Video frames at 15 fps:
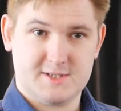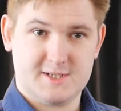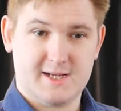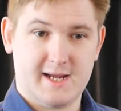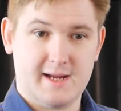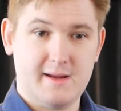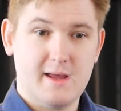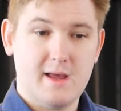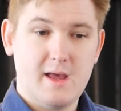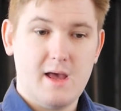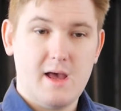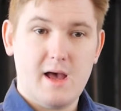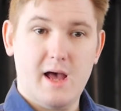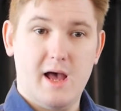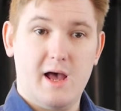Okay.
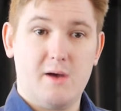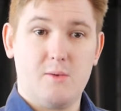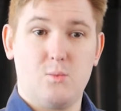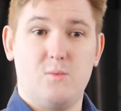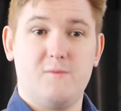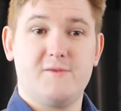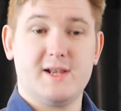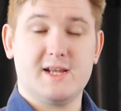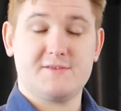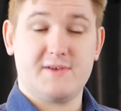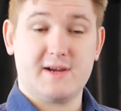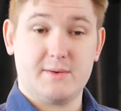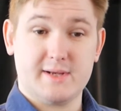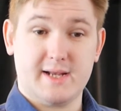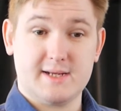The last
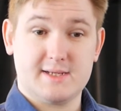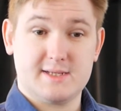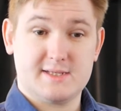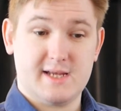thing I would like to